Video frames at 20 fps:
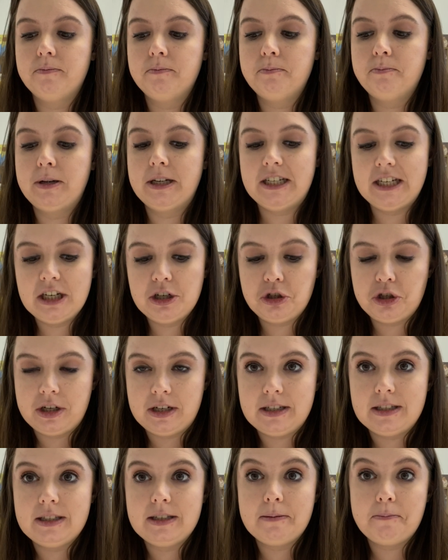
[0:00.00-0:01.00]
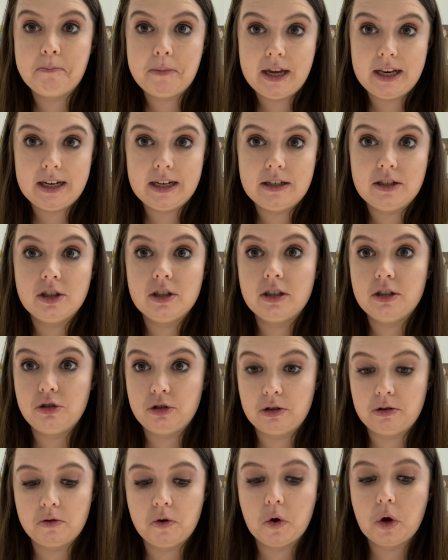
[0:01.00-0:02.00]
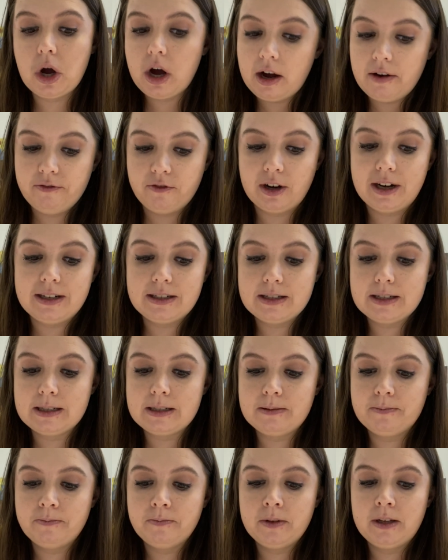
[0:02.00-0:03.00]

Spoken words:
petitions submitted to the General Conference.